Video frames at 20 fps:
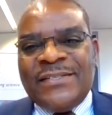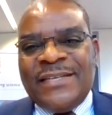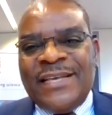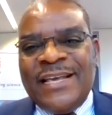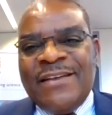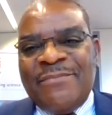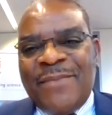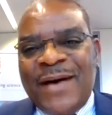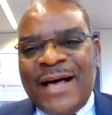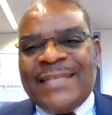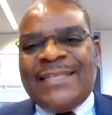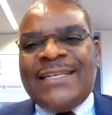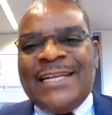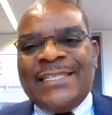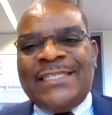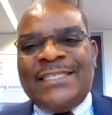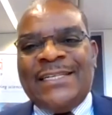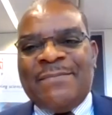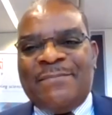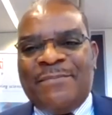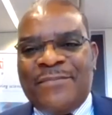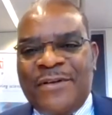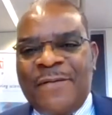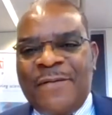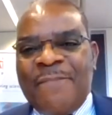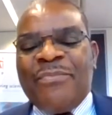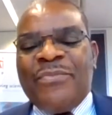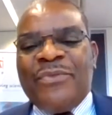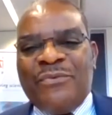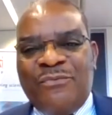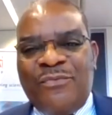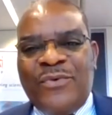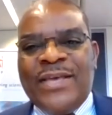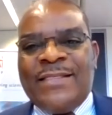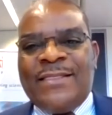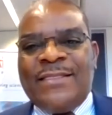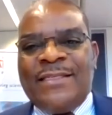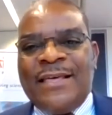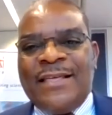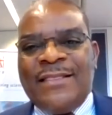in partnership with
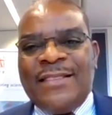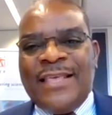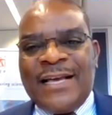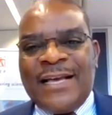their